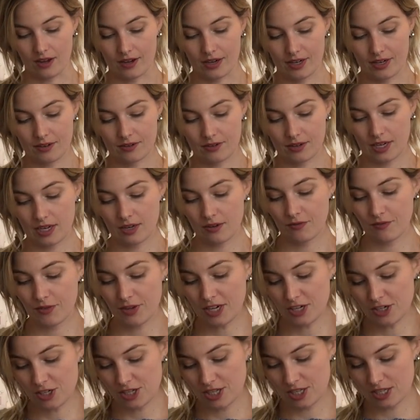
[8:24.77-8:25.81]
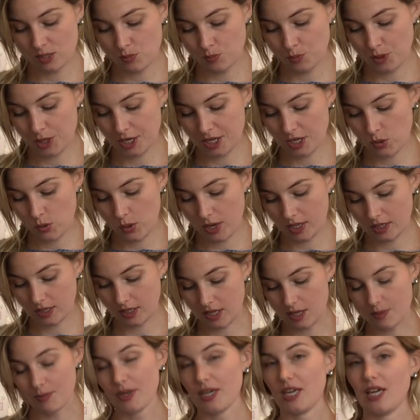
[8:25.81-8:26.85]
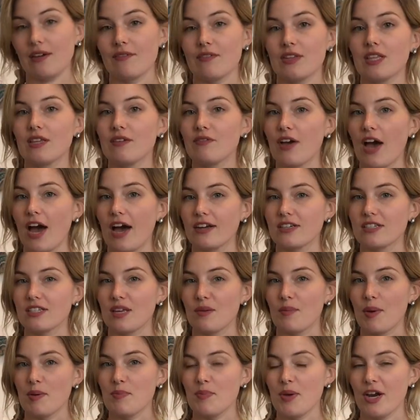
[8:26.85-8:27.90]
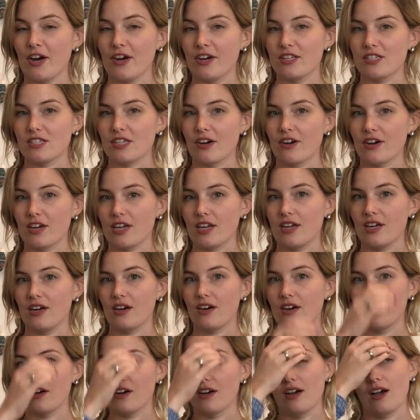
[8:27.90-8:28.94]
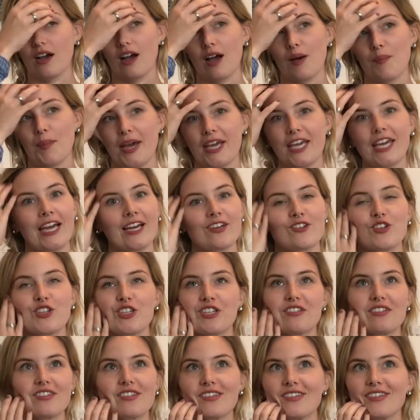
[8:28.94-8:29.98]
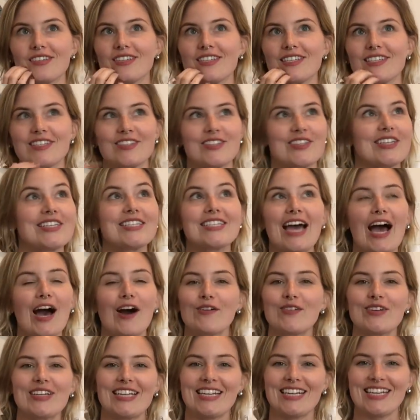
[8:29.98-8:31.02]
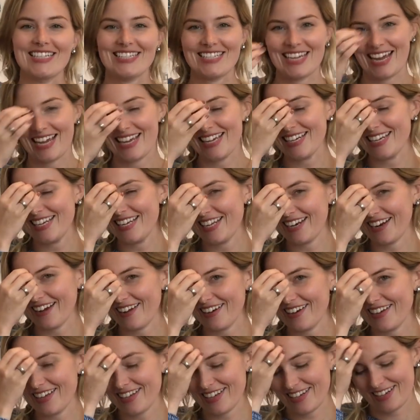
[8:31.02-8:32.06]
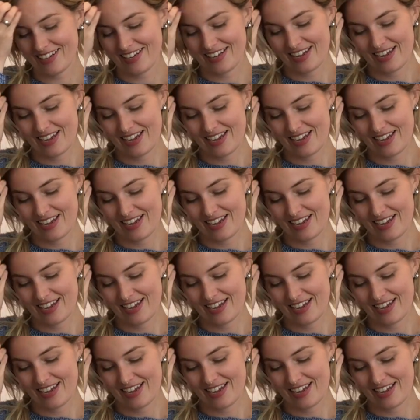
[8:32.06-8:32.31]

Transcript: can finish this pretty quickly, but given the fact that my parents are here, I can't just sit down in a day and knit on it.